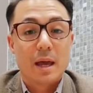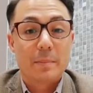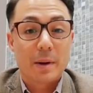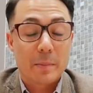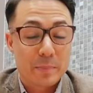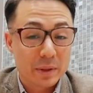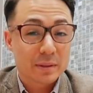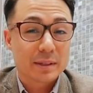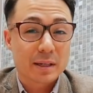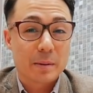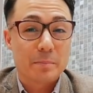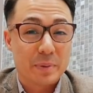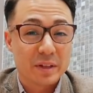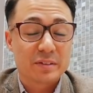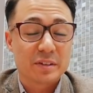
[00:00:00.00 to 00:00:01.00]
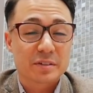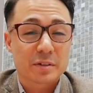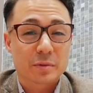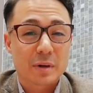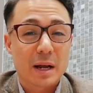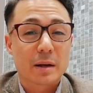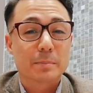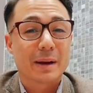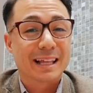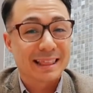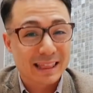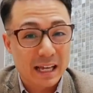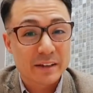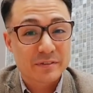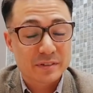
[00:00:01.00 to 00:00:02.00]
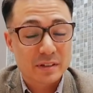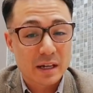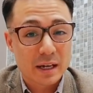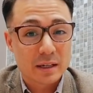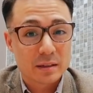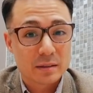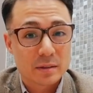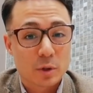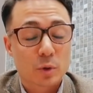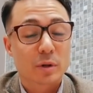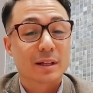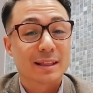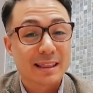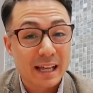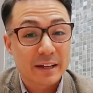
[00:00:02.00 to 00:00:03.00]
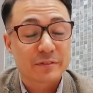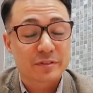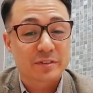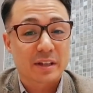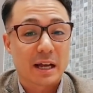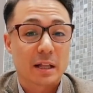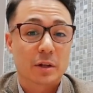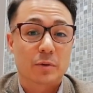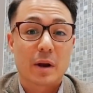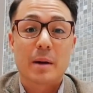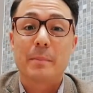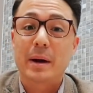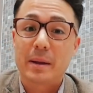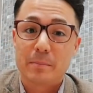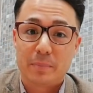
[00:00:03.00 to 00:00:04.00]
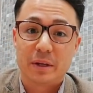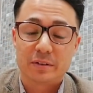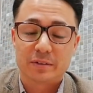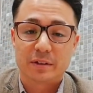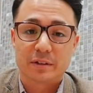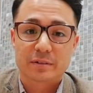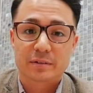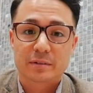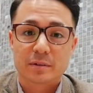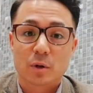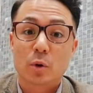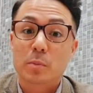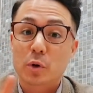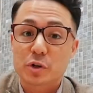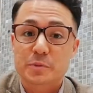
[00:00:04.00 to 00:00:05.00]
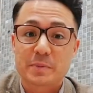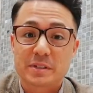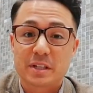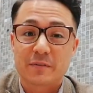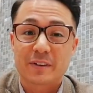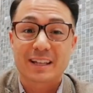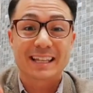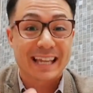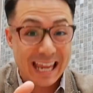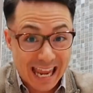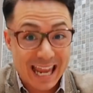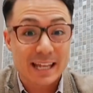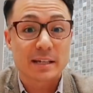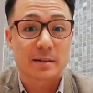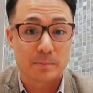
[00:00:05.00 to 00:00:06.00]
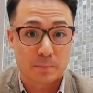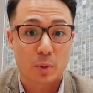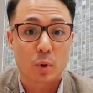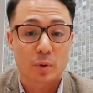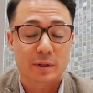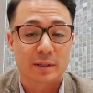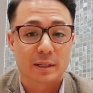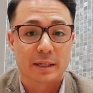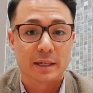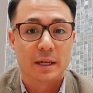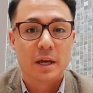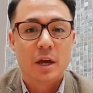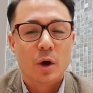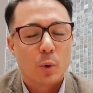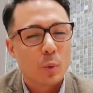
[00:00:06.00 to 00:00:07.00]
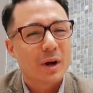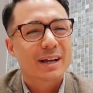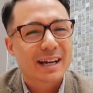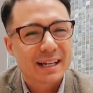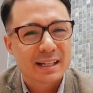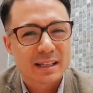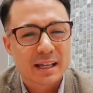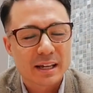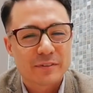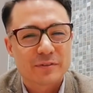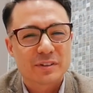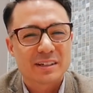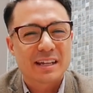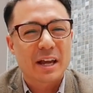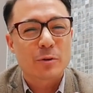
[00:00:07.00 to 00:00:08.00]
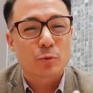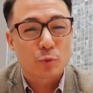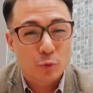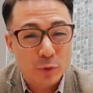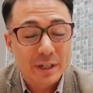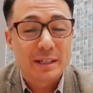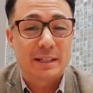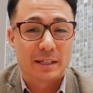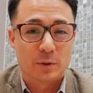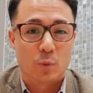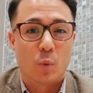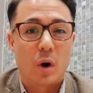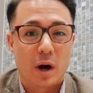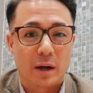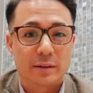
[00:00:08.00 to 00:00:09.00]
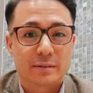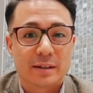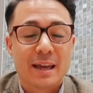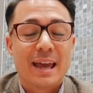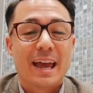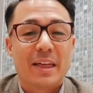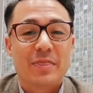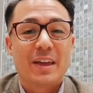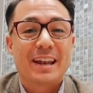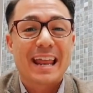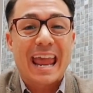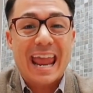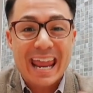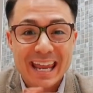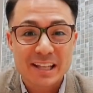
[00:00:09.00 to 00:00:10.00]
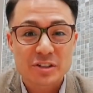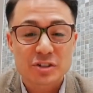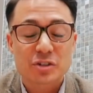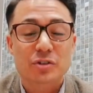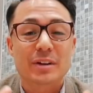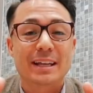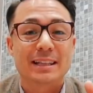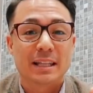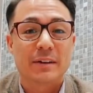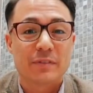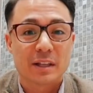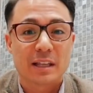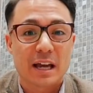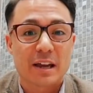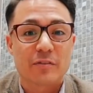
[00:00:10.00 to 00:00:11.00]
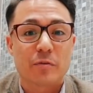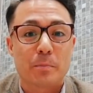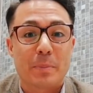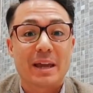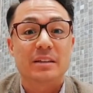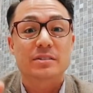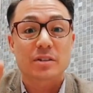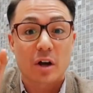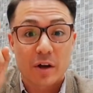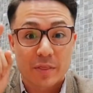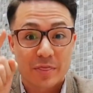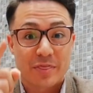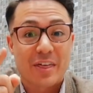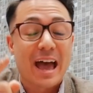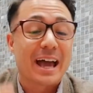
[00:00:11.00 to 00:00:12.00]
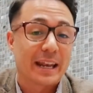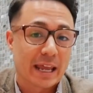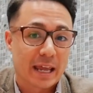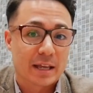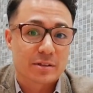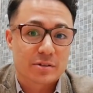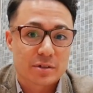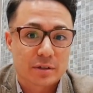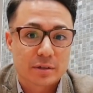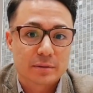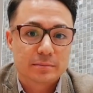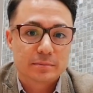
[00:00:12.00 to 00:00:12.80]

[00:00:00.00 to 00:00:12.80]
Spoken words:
am I building a business around my lifestyle or a lifestyle around my business? Or more specifically and importantly, what kind of life did I really want? And then answer and live a life based on that answer.